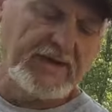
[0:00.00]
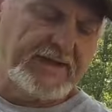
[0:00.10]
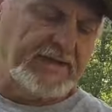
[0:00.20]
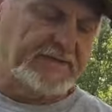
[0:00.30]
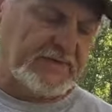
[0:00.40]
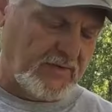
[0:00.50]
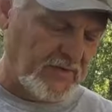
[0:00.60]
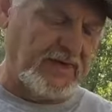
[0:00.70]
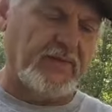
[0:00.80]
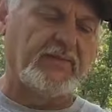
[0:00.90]
plants that
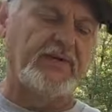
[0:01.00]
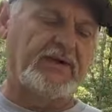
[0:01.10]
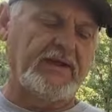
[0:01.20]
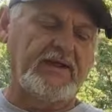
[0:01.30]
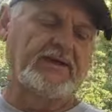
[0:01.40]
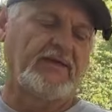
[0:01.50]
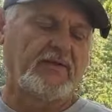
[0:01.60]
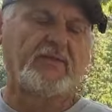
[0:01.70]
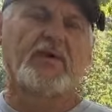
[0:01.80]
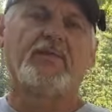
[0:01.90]
we can put into
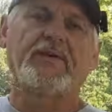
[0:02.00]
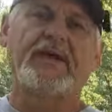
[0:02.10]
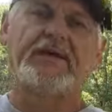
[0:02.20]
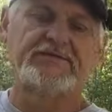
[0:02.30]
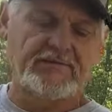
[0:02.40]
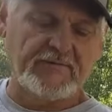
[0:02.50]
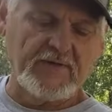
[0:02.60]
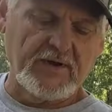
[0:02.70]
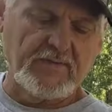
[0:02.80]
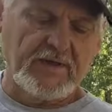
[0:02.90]
the propagation
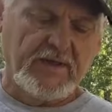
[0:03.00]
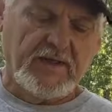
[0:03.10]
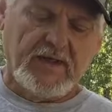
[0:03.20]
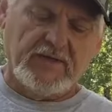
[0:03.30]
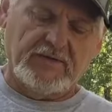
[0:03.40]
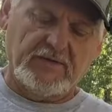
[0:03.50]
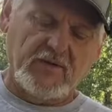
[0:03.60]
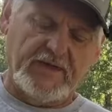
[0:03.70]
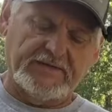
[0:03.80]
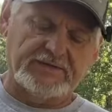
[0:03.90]
frame.
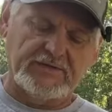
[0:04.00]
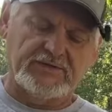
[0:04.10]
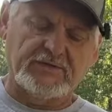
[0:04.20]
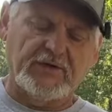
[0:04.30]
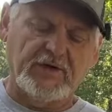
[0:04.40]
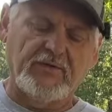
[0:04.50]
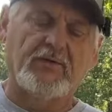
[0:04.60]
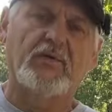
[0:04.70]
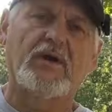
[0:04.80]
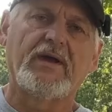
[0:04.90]
So that's just
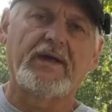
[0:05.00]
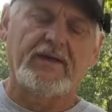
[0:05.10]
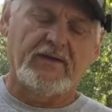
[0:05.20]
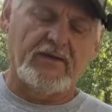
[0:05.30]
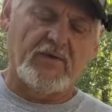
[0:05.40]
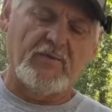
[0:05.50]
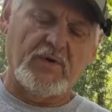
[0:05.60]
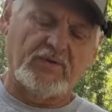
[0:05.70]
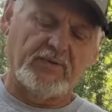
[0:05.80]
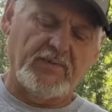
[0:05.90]
another way of
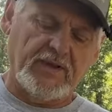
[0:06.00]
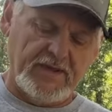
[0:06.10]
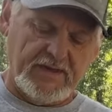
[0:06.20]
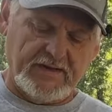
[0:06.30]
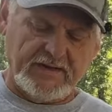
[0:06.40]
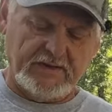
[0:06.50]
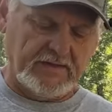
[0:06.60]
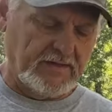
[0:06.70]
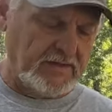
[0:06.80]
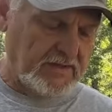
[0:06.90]
multiplying
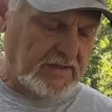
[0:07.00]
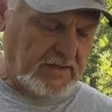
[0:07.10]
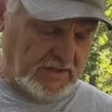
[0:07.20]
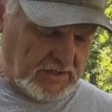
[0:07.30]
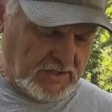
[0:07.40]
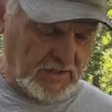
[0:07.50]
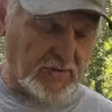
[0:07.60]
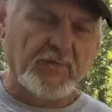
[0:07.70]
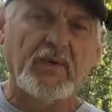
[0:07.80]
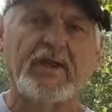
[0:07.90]

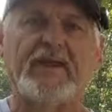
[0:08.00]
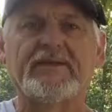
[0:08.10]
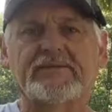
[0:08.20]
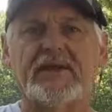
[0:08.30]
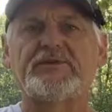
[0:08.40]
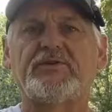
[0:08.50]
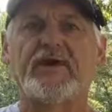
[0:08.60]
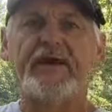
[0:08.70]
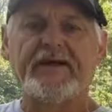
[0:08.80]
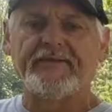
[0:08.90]
your plants that you
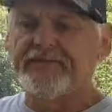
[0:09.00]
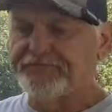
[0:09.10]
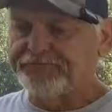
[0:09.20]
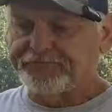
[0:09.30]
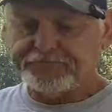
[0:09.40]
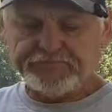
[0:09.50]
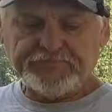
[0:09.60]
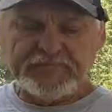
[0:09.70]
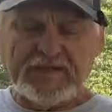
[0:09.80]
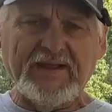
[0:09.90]
have.
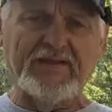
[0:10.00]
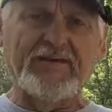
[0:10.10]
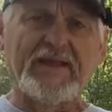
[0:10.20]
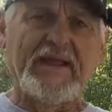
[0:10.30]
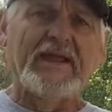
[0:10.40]
Now,